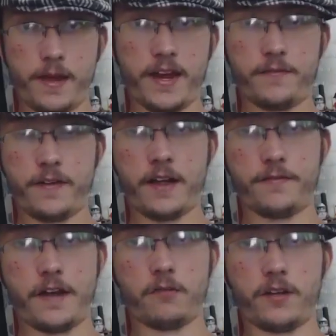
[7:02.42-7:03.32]
they may
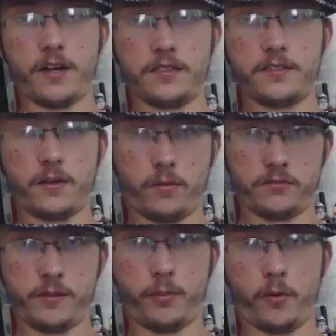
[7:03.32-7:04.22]
have found guns. There
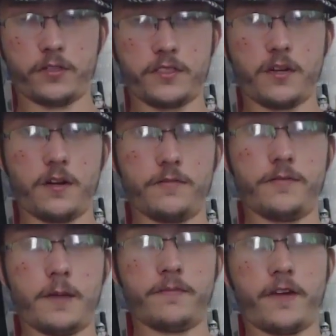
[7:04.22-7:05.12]
was reports
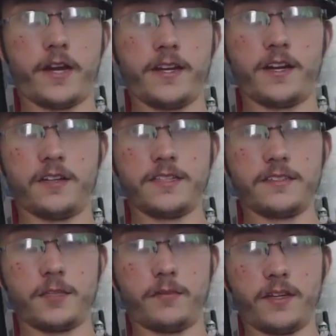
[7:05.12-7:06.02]
of them finding guns
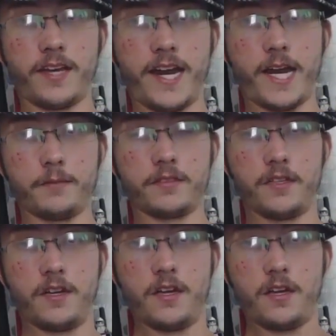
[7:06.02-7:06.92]
at some of the
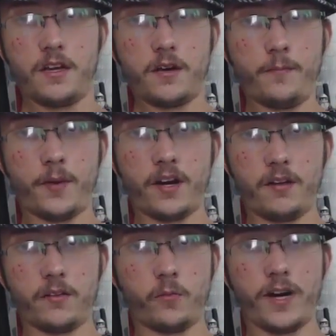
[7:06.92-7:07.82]
camps,
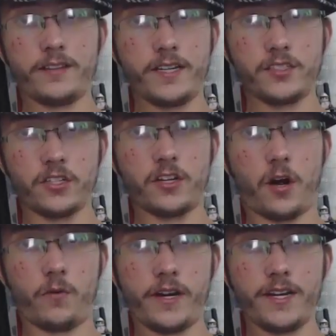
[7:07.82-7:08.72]
but the way things are
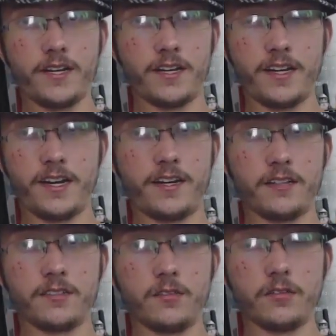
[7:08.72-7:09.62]
going, it
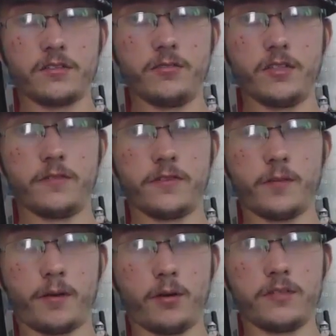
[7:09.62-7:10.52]
doesn't look too good
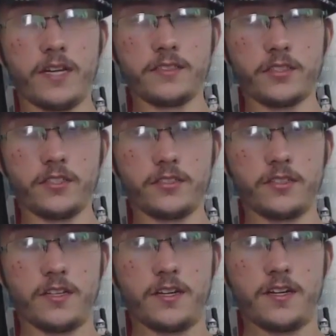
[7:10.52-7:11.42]
for the
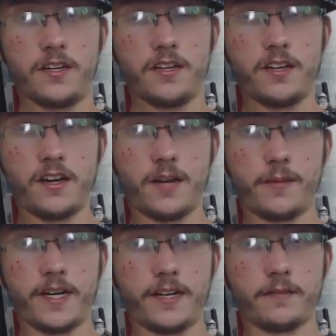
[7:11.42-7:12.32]
protesters. I
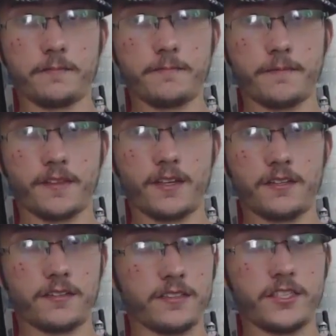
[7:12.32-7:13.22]
mean,
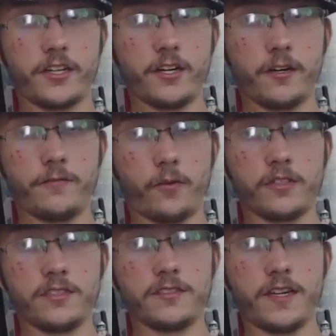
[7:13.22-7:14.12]
the security
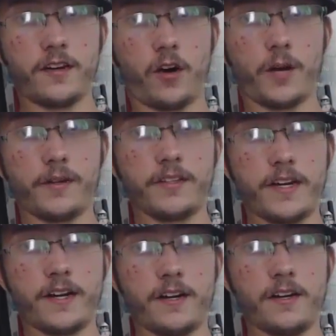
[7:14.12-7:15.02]
forces and army
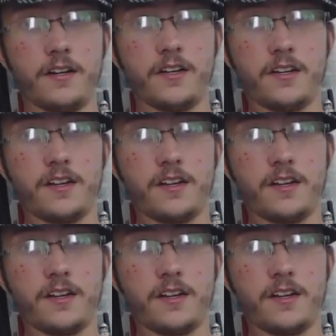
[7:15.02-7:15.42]
there,